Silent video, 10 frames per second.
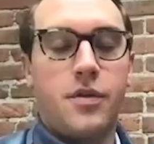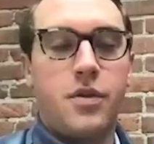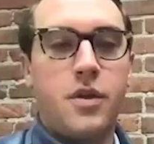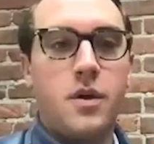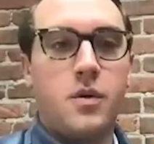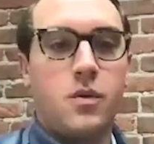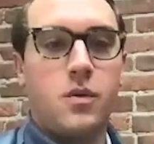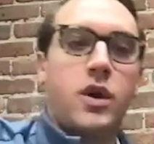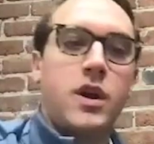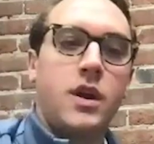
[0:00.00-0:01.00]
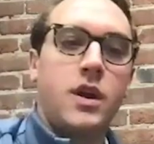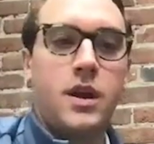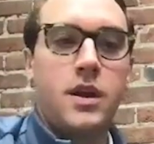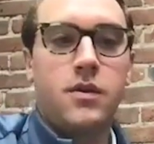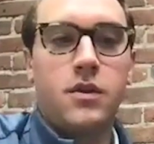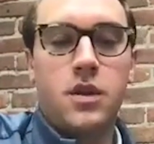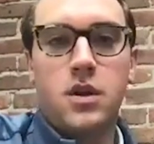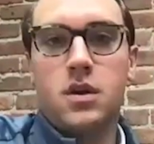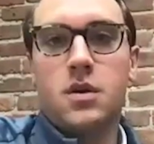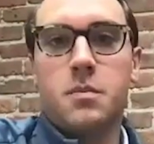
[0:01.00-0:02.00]
I think working in
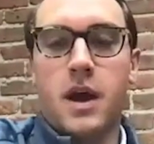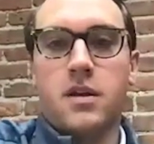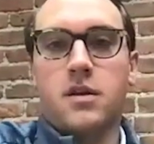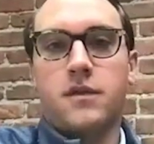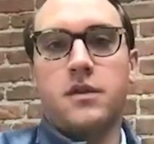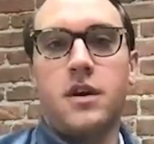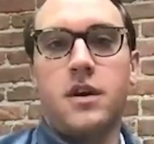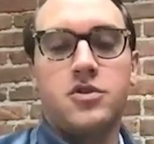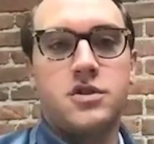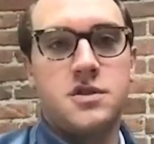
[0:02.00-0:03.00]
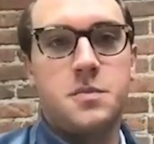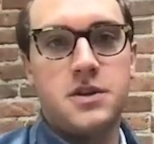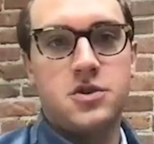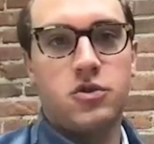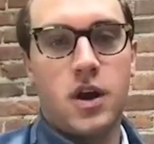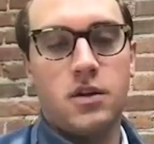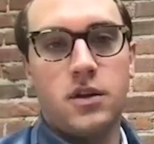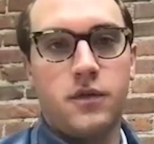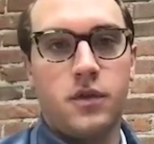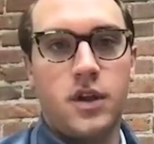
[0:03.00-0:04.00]
the competitive intelligence space
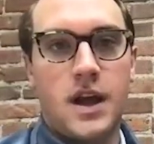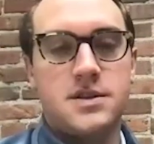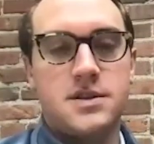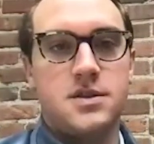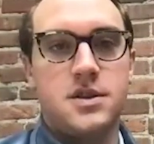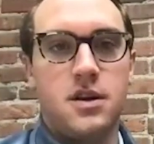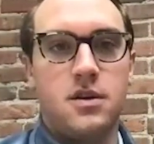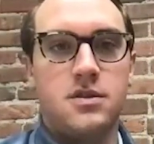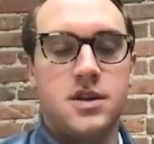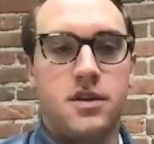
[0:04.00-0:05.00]
directly for the last 6 years,